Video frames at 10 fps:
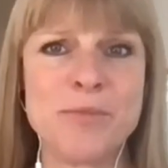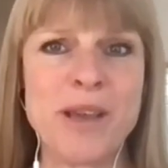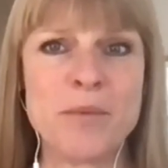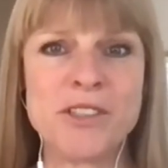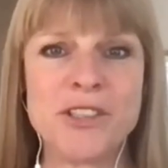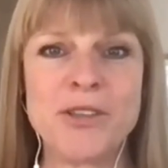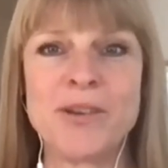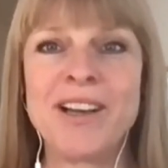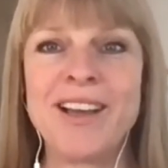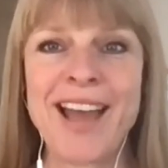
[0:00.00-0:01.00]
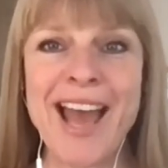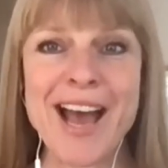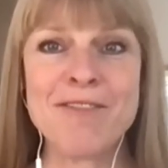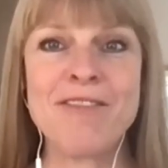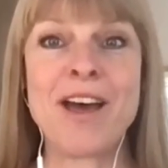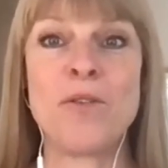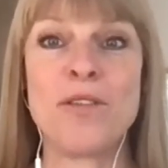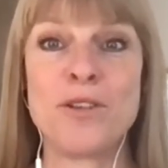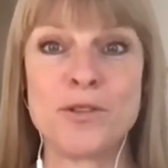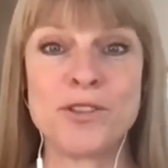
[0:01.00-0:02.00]
to be able to have
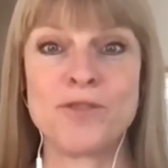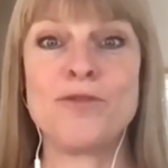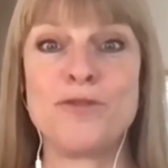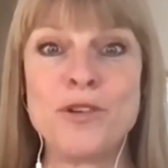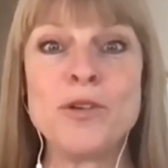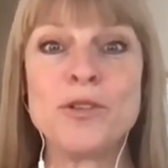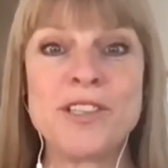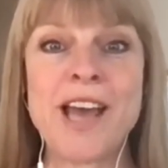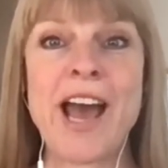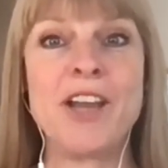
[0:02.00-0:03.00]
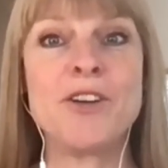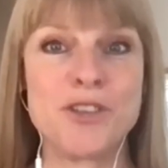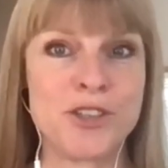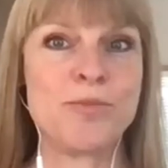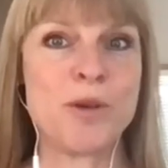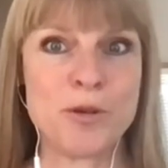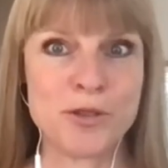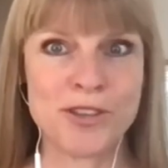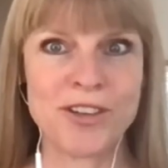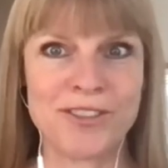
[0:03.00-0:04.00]
those foods at your
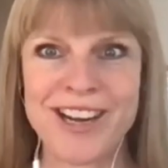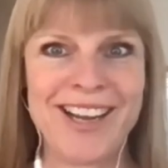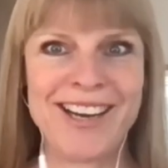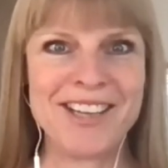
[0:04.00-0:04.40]
disposal, right?